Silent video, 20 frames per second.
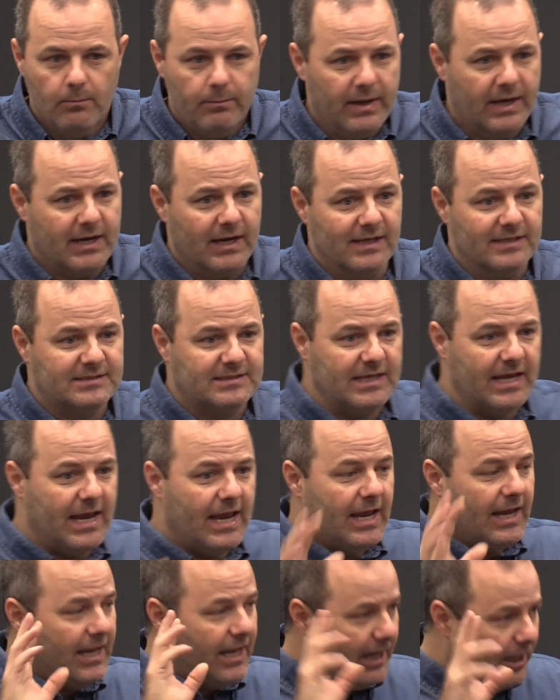Because
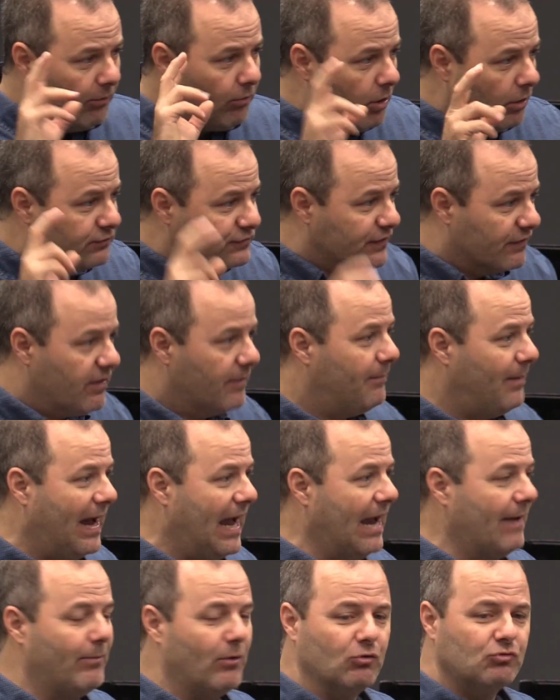the heroes of the
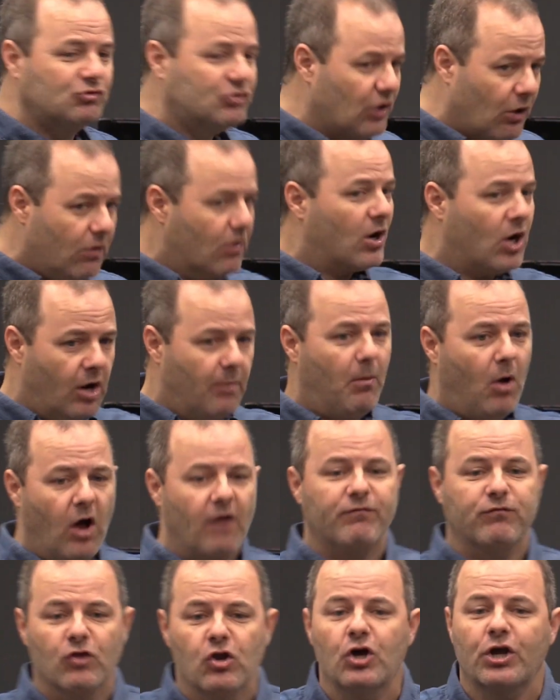Bible don't come
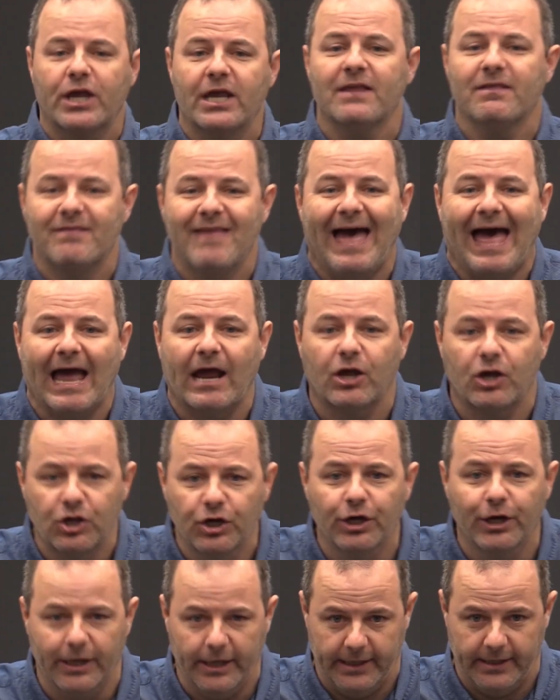off looking that
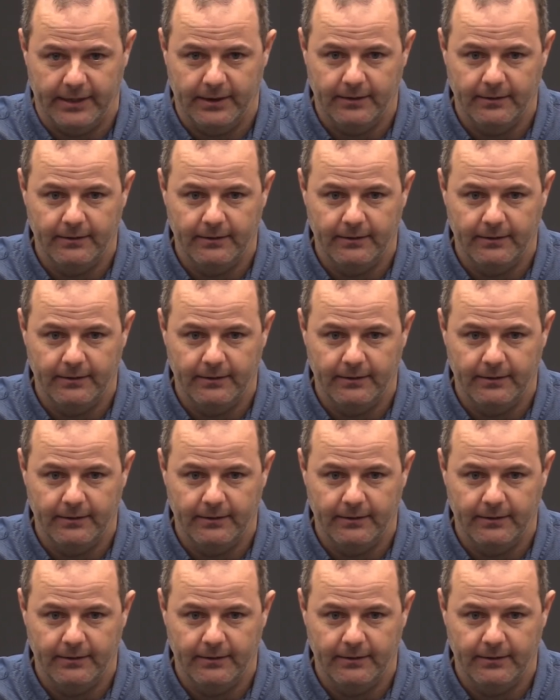good.